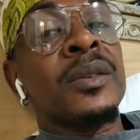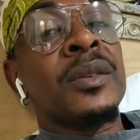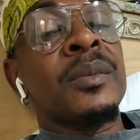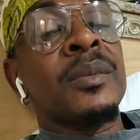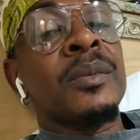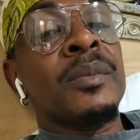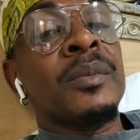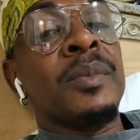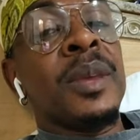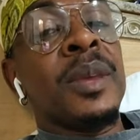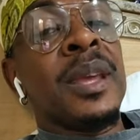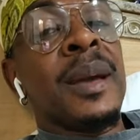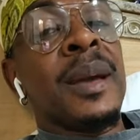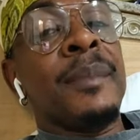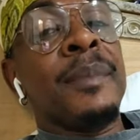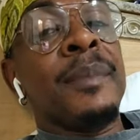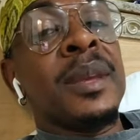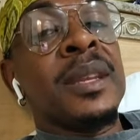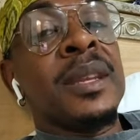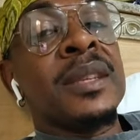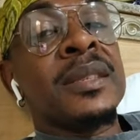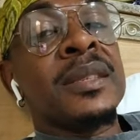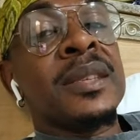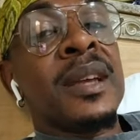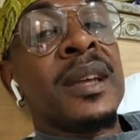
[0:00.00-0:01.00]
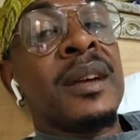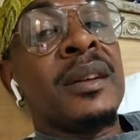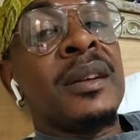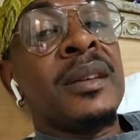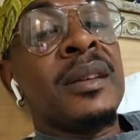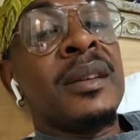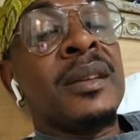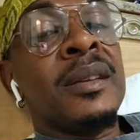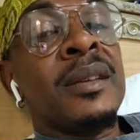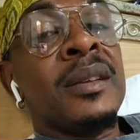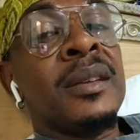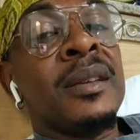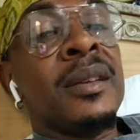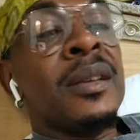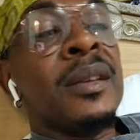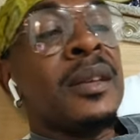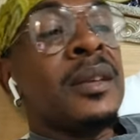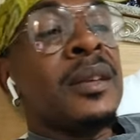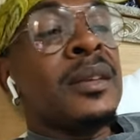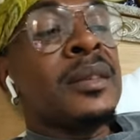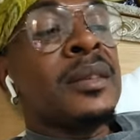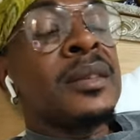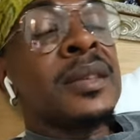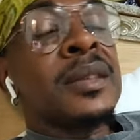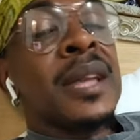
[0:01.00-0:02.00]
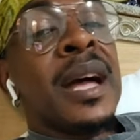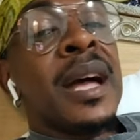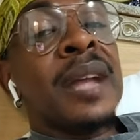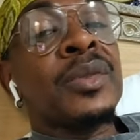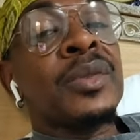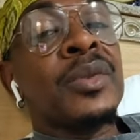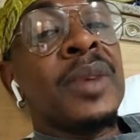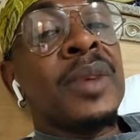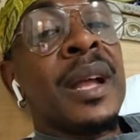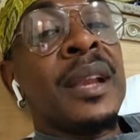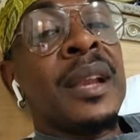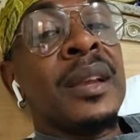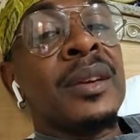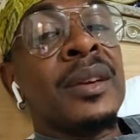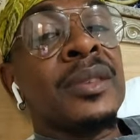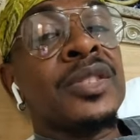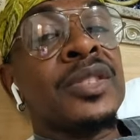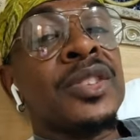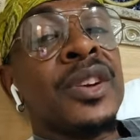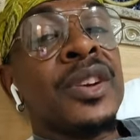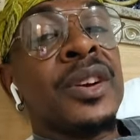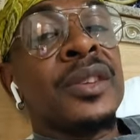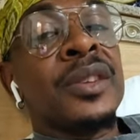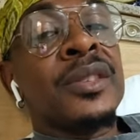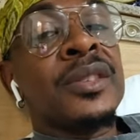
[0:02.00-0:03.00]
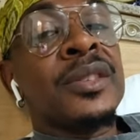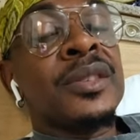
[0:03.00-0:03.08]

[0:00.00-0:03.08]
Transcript: be a minister, start with a little church.